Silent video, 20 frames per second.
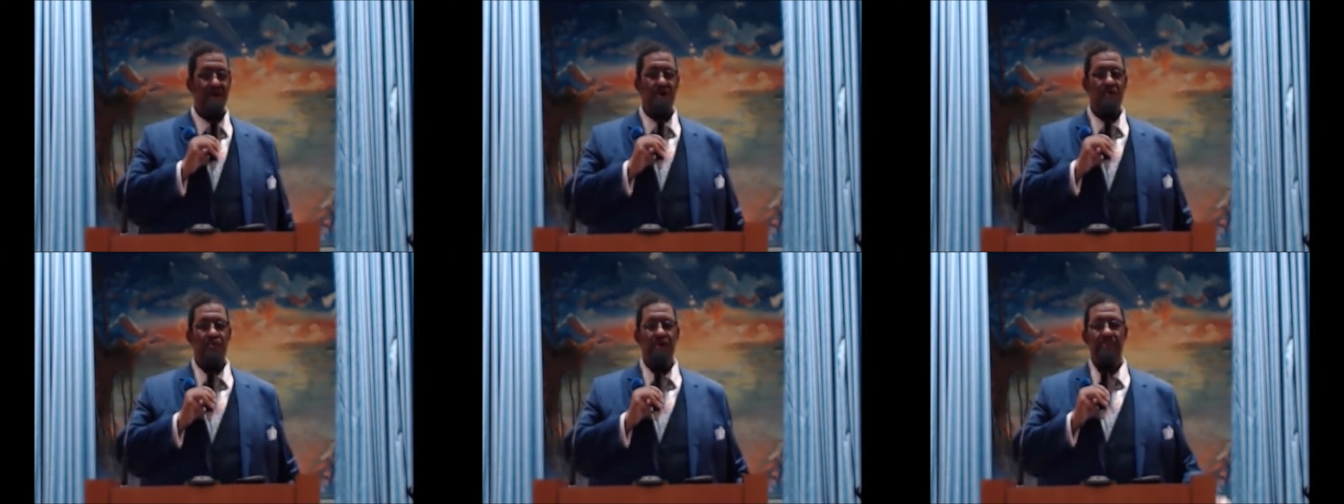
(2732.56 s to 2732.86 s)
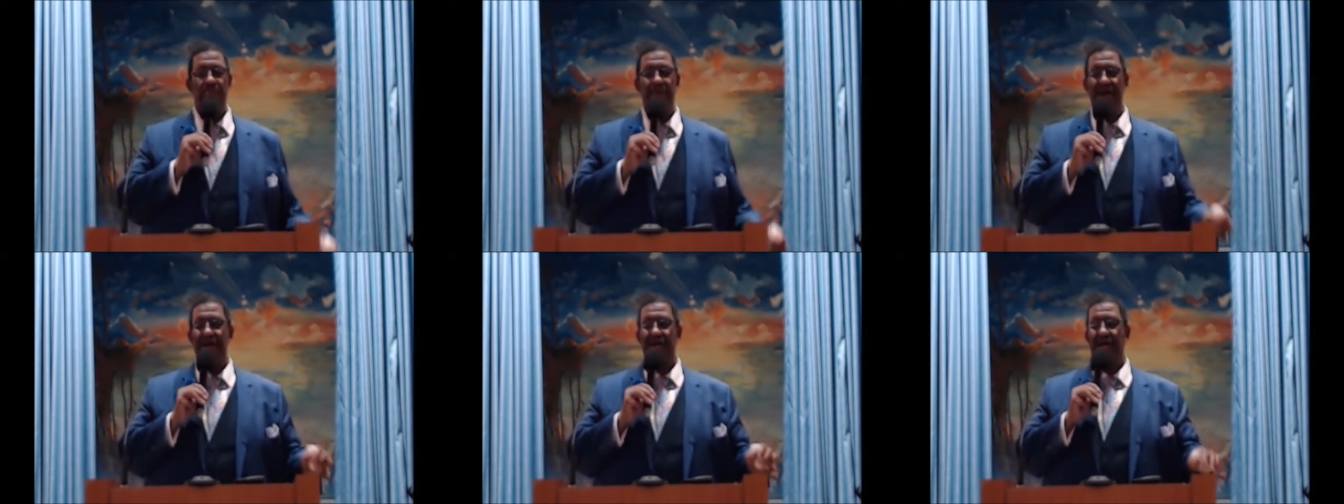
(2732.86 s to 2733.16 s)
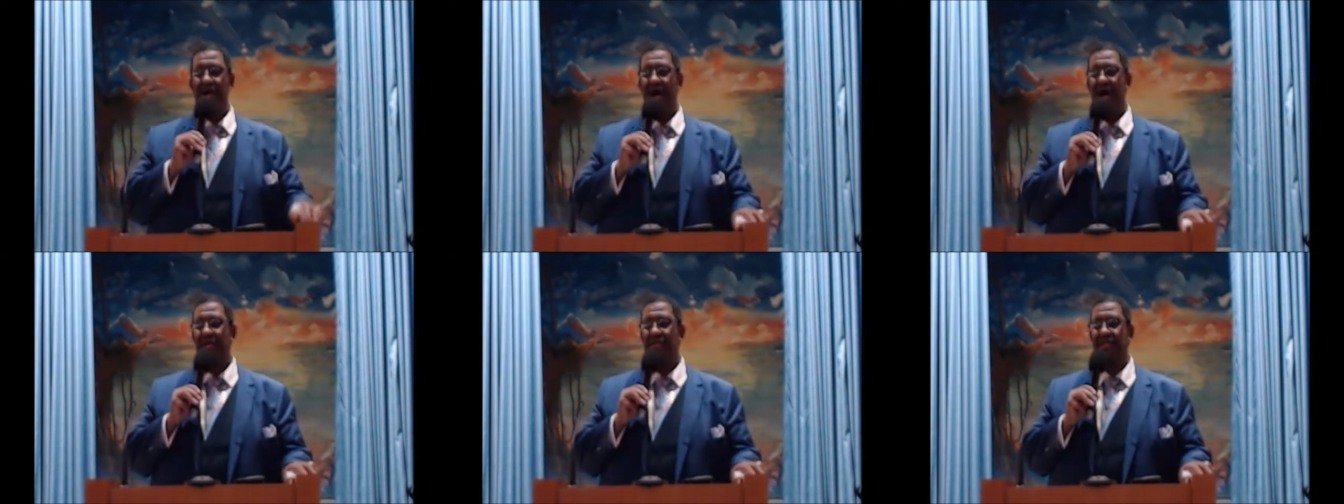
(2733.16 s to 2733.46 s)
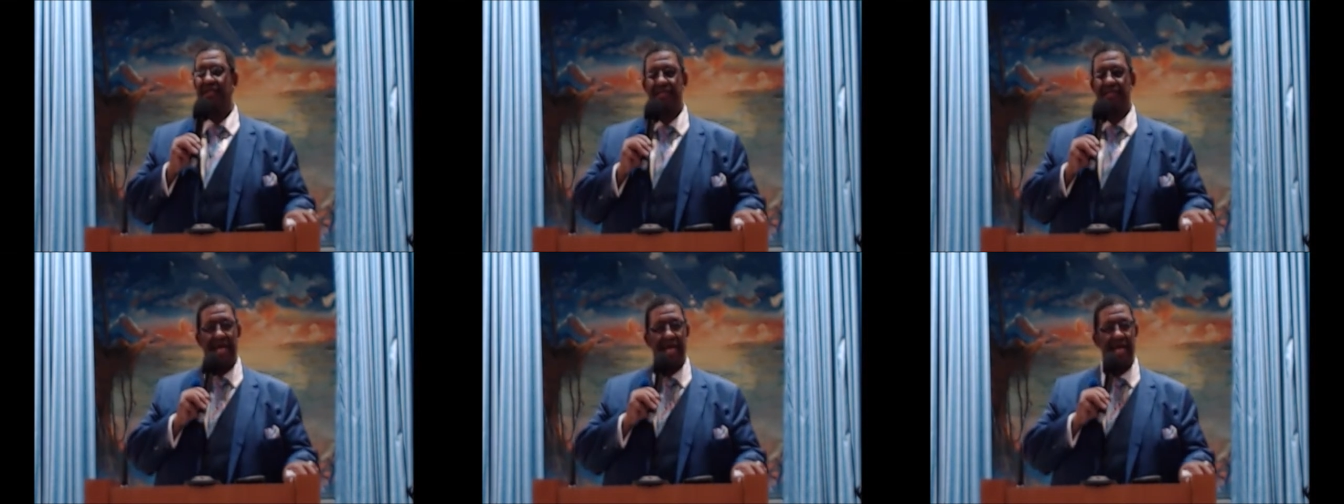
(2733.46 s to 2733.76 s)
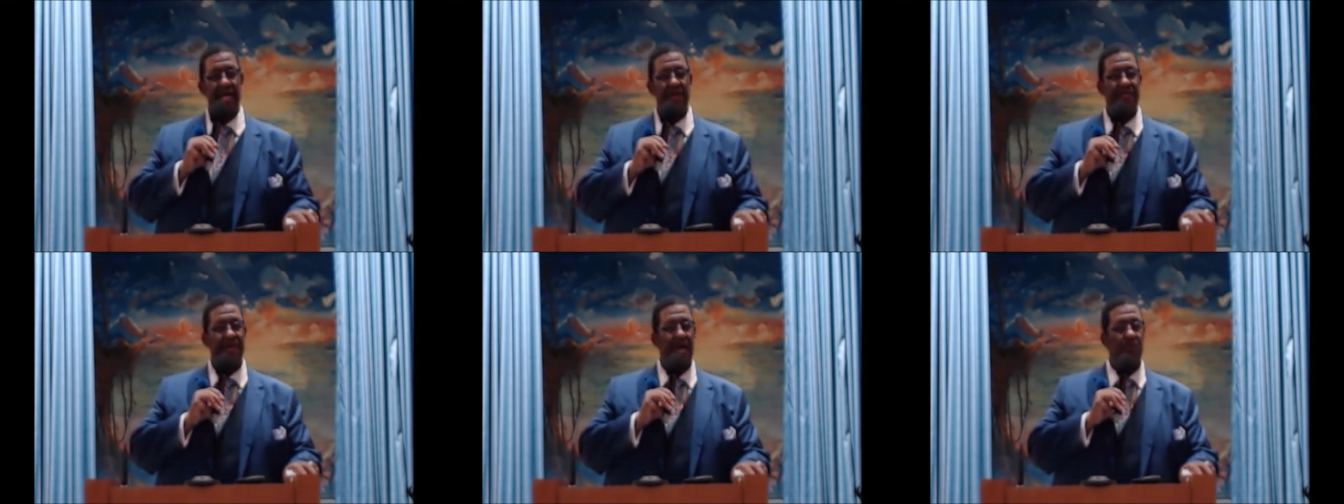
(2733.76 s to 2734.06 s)
We pray to God
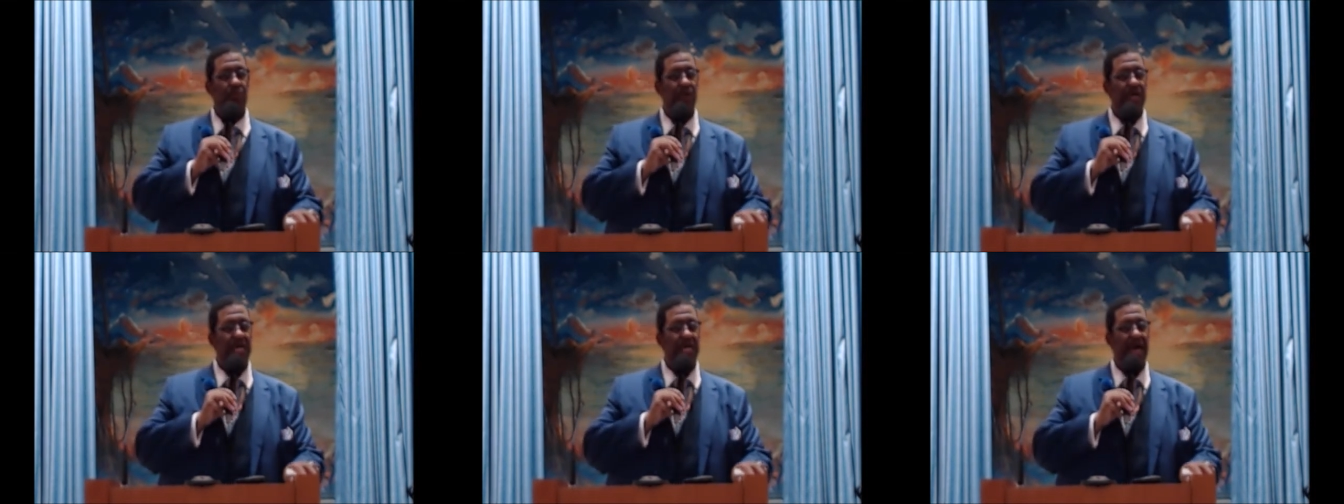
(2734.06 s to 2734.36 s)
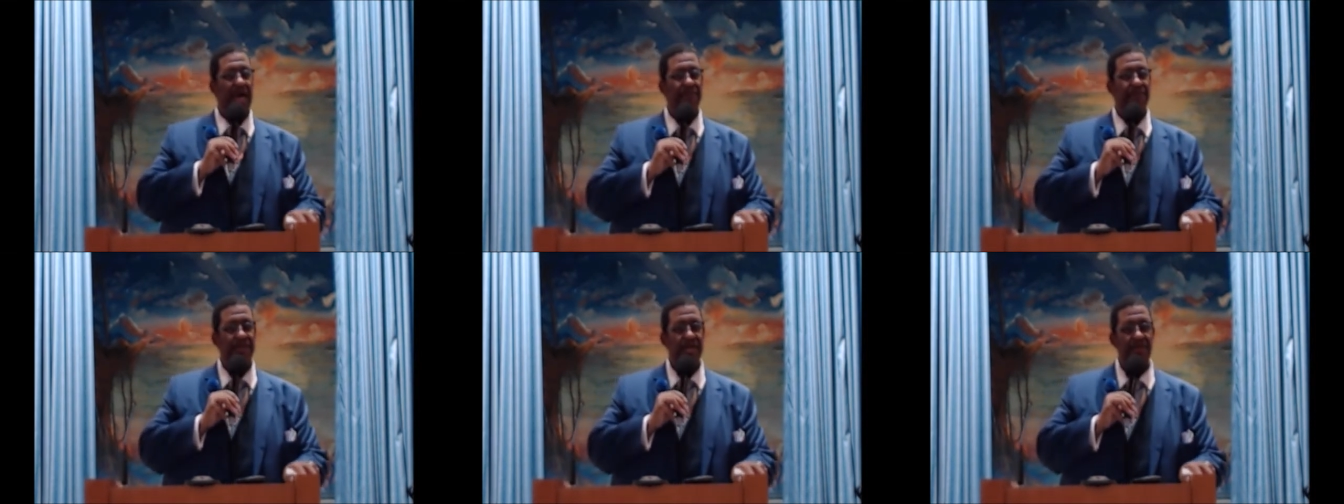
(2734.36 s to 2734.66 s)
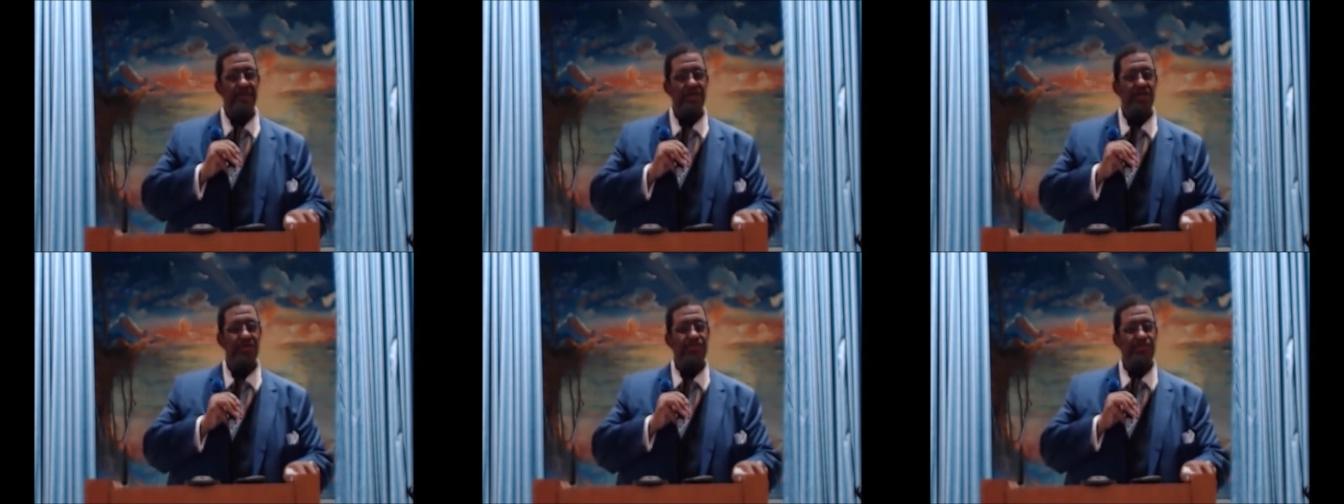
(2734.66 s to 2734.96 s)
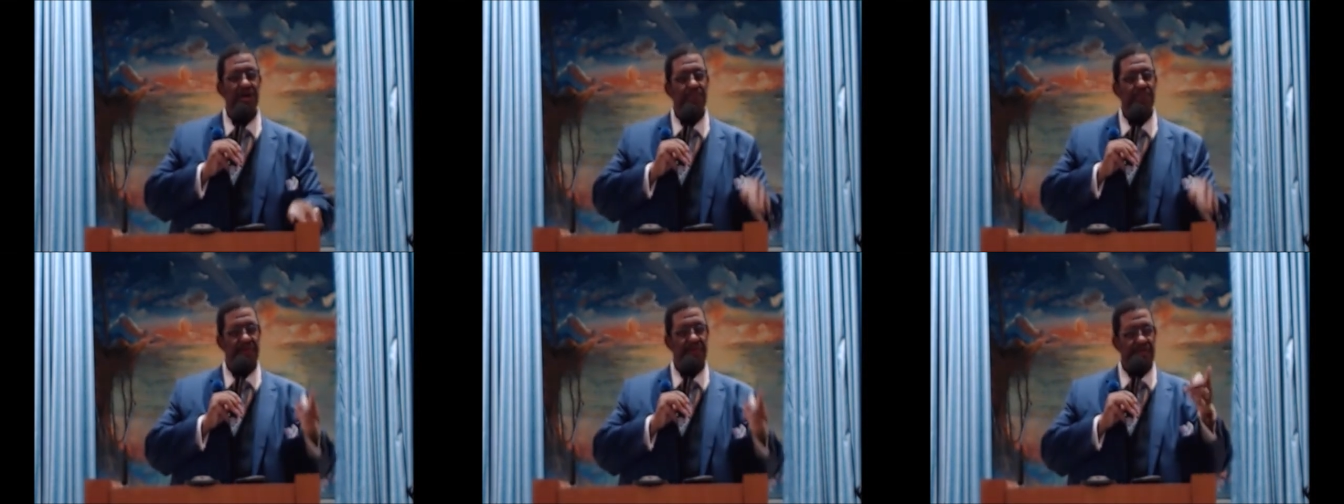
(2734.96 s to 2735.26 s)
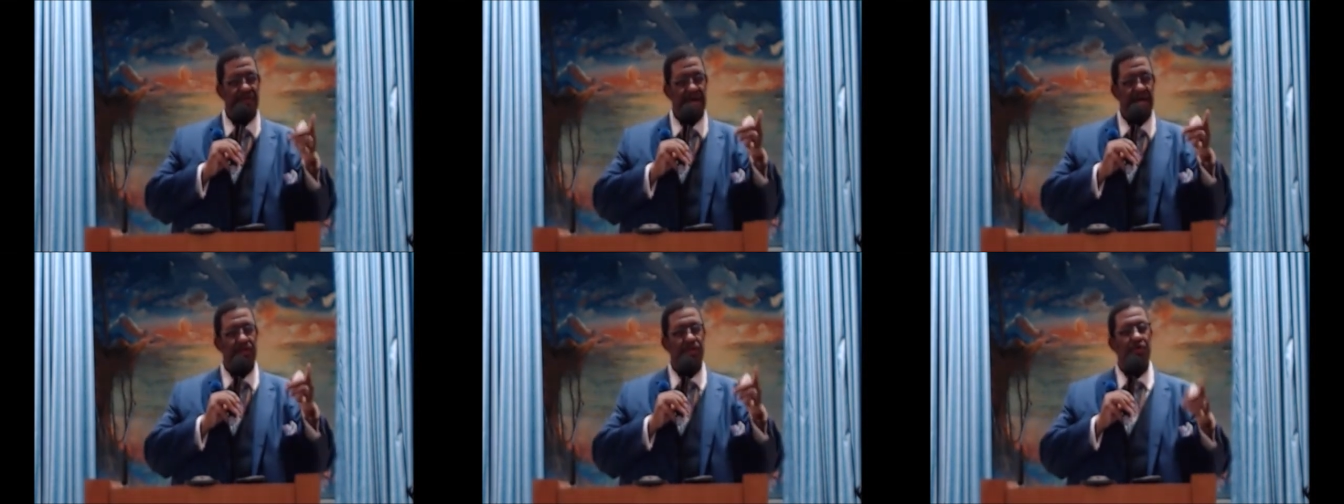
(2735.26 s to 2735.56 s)
today that we have given you
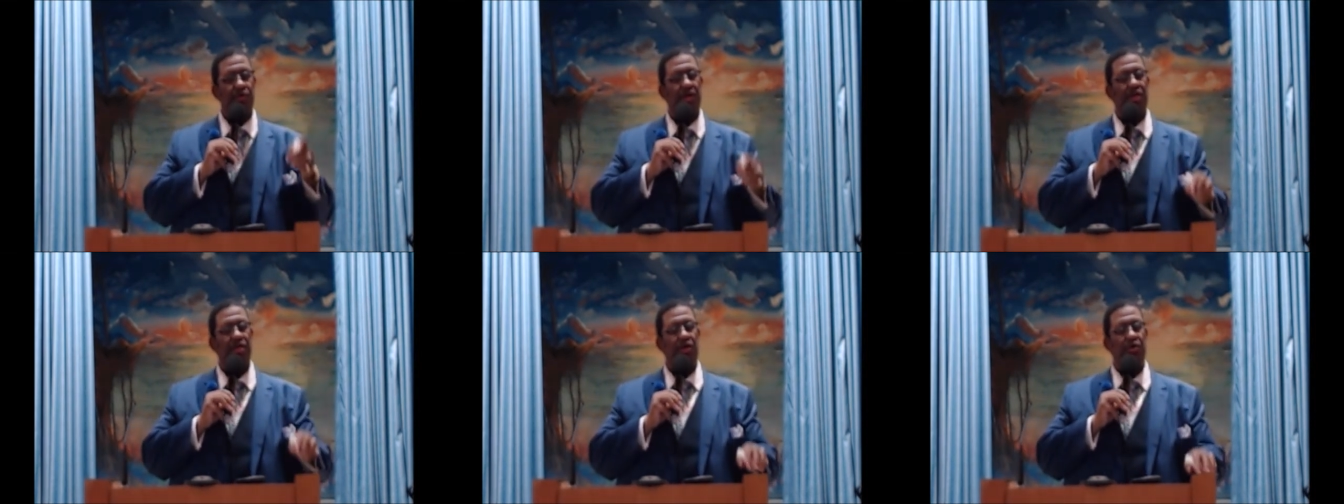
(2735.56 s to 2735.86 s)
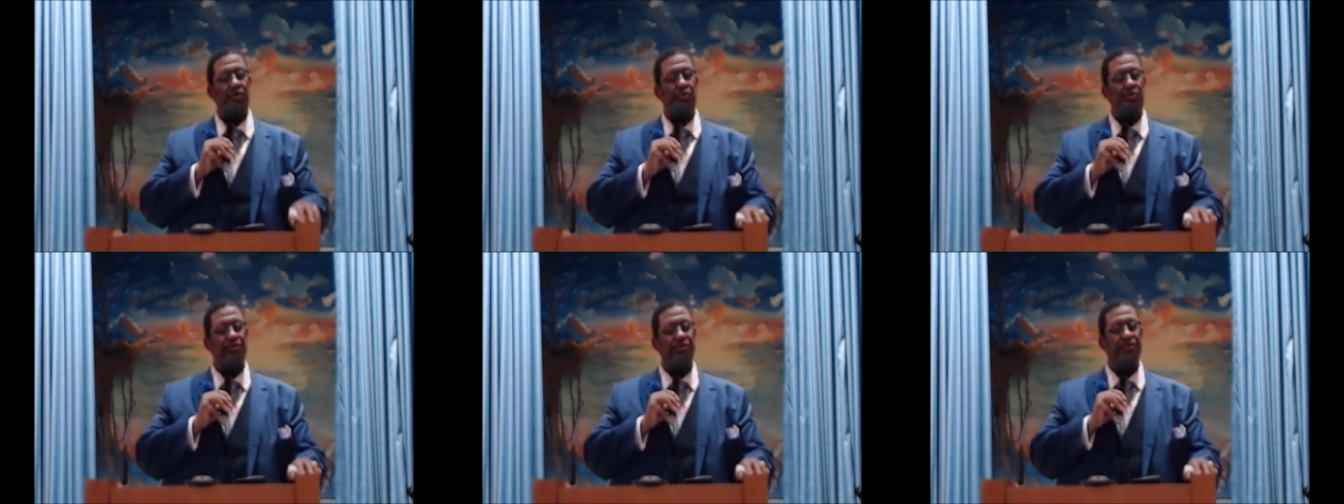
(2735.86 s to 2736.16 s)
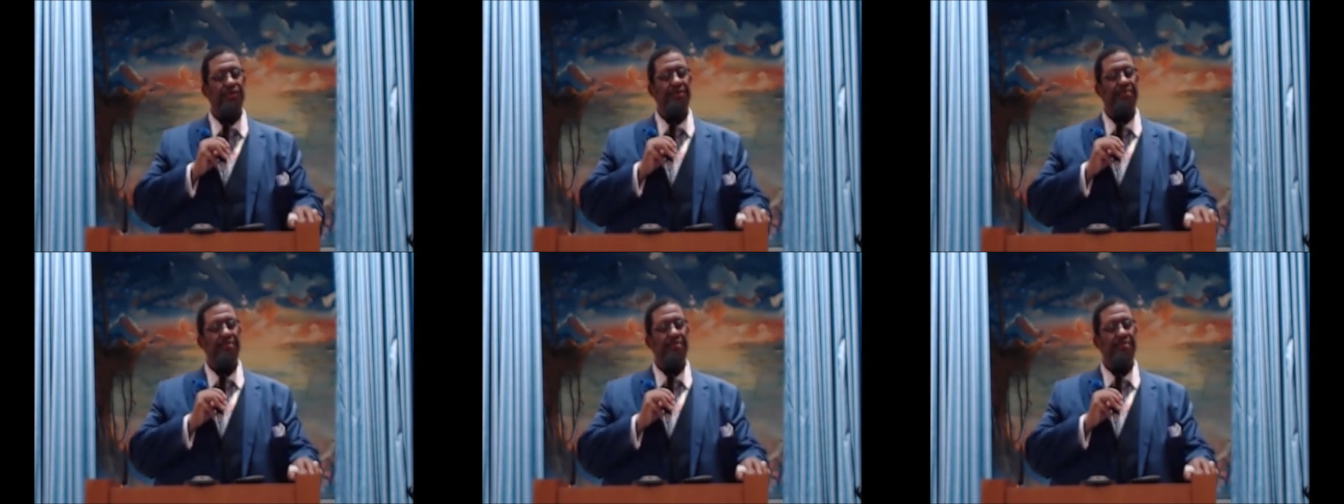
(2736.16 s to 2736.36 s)
something that you can use,